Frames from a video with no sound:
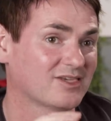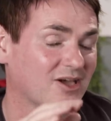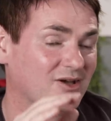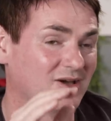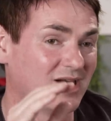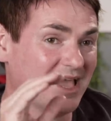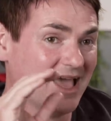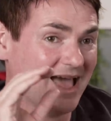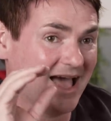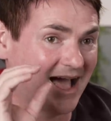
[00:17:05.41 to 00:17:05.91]

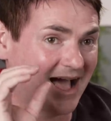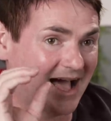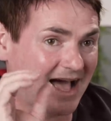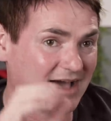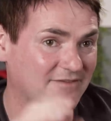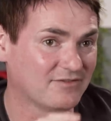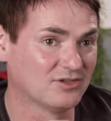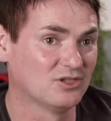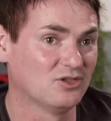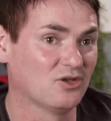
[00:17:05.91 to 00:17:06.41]
So
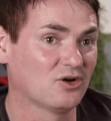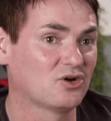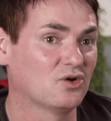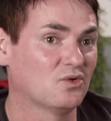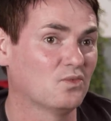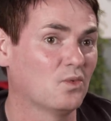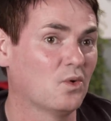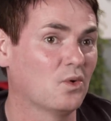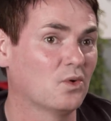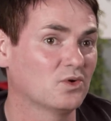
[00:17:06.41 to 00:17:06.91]
have a look
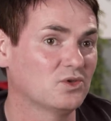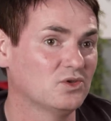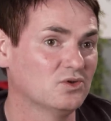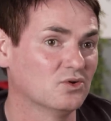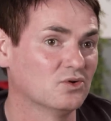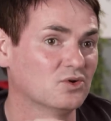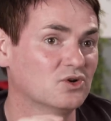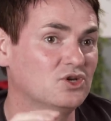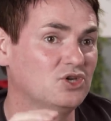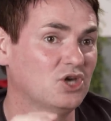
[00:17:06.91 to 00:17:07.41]
at what
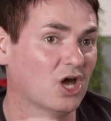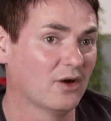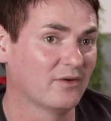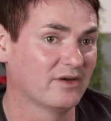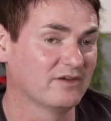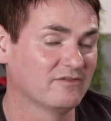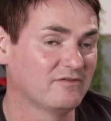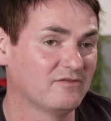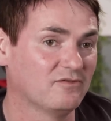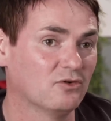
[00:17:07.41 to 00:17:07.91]
you're
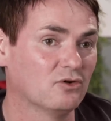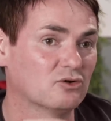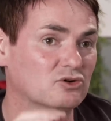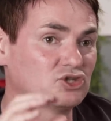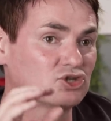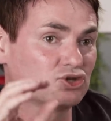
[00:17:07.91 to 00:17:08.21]
going for.